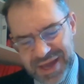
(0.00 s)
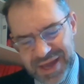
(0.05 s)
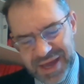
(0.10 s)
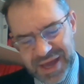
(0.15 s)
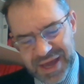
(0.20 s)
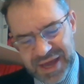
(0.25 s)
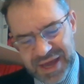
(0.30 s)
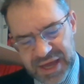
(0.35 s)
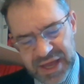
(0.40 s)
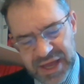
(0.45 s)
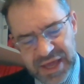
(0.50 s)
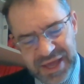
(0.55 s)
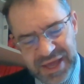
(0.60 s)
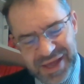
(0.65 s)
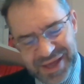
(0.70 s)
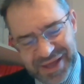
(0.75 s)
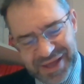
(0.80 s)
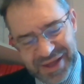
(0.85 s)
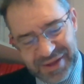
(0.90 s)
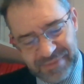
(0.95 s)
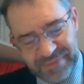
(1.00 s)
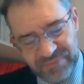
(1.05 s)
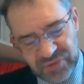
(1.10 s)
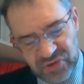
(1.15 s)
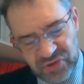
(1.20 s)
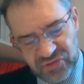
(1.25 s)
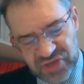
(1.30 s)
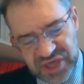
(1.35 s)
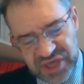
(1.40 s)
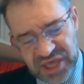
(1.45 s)

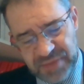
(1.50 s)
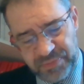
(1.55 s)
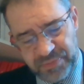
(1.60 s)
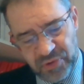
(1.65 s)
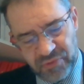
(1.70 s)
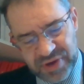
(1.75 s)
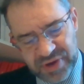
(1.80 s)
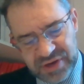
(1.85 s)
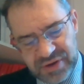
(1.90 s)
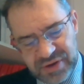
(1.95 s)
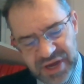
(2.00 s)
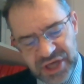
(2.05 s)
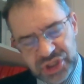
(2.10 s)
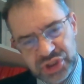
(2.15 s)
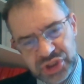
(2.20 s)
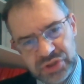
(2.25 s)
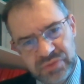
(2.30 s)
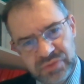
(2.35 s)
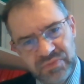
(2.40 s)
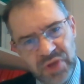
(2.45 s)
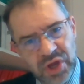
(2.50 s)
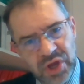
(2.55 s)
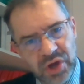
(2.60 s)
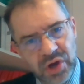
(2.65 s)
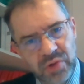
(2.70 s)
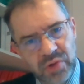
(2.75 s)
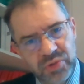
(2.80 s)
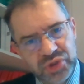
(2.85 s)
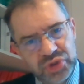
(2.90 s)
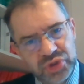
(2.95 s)
the EPO regulation,
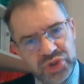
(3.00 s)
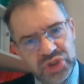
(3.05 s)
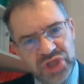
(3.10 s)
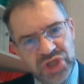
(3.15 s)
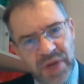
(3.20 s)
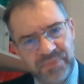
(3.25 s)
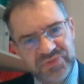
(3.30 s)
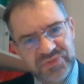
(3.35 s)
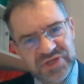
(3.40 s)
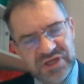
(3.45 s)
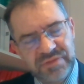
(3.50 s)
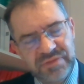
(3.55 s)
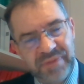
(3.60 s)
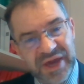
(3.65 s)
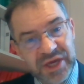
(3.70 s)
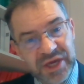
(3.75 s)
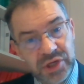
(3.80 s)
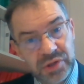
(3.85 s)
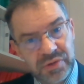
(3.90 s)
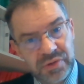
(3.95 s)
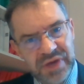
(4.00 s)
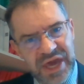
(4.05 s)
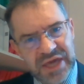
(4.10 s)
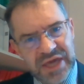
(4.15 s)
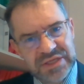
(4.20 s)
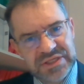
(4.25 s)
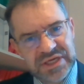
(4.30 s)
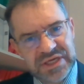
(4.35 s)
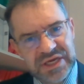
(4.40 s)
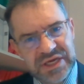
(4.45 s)
which was adopted by
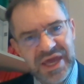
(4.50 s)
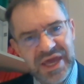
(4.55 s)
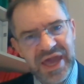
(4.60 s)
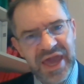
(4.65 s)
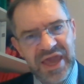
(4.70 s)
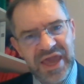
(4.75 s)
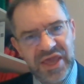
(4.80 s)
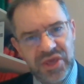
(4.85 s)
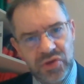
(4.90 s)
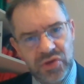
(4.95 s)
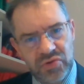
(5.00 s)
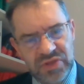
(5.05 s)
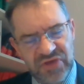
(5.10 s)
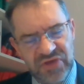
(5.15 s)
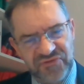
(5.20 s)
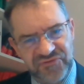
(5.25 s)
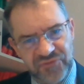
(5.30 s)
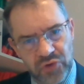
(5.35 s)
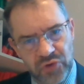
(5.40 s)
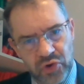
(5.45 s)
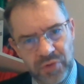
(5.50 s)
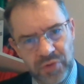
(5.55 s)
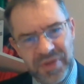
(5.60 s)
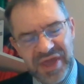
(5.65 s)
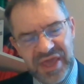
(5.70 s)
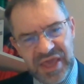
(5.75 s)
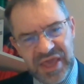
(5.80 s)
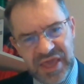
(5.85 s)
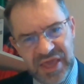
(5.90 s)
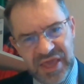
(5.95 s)
creating a uniform
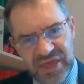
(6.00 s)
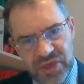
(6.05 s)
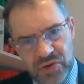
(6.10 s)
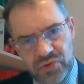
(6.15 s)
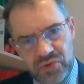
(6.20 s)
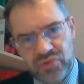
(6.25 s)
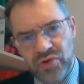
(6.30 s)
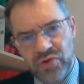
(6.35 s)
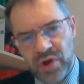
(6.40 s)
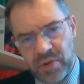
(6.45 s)
EU